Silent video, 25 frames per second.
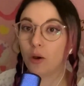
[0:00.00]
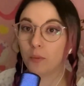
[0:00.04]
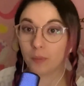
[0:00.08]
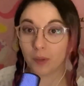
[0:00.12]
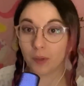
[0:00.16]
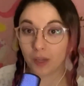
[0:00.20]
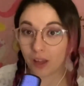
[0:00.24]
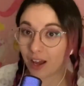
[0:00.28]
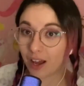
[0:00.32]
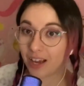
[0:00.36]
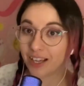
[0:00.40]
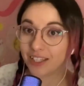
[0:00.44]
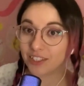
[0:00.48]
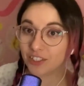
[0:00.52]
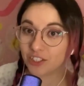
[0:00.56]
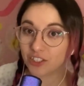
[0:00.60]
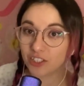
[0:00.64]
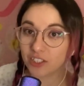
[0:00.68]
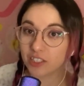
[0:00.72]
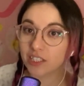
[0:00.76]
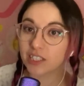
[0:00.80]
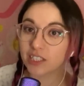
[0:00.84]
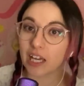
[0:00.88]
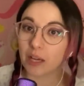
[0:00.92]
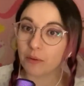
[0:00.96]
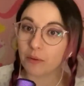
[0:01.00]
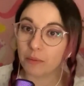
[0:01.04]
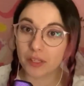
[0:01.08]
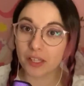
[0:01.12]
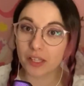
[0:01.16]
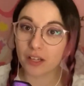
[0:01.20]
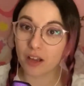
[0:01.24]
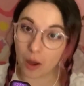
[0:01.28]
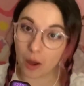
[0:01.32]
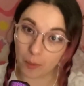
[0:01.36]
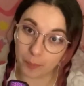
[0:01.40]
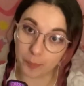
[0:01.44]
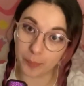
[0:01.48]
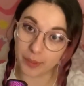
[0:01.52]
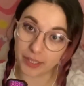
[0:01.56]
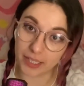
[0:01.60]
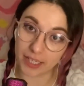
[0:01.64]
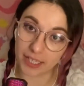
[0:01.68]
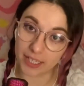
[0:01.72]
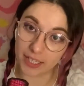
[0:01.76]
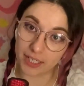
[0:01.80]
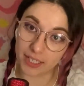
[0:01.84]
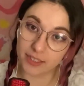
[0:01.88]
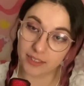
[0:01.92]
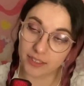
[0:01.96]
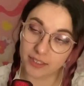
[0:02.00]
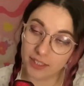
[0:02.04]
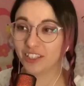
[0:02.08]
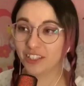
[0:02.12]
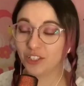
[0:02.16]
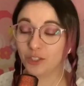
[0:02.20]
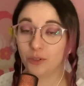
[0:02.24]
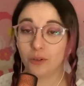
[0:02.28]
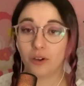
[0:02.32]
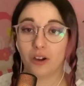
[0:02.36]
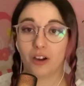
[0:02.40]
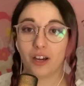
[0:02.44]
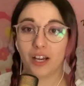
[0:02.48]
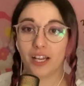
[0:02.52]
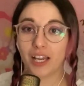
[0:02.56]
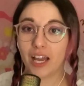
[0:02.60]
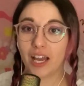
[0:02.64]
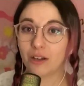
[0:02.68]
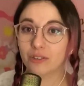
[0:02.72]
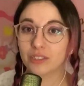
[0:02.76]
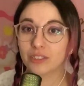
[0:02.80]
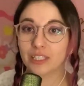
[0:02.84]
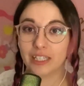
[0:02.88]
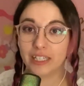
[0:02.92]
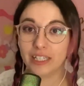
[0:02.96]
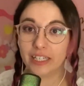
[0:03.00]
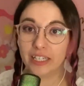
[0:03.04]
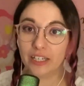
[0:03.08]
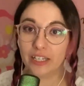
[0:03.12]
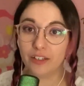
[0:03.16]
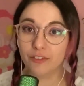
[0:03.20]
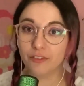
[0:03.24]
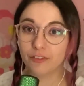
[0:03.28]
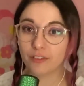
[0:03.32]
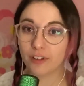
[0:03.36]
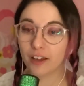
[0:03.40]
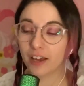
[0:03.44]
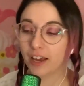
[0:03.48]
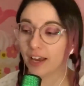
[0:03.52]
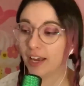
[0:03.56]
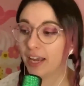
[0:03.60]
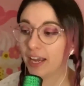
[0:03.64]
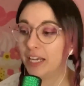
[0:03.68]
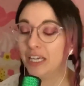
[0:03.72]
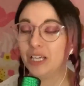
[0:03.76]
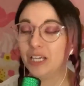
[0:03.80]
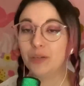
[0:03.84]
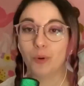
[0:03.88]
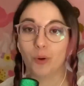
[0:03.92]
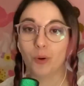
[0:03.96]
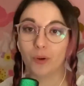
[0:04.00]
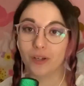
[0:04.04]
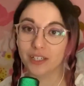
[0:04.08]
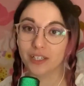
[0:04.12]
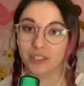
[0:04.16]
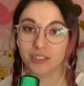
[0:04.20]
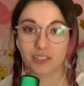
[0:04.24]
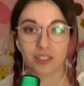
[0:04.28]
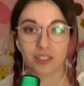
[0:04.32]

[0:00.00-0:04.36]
obliged to stay with a company. You're allowed to leave at any point in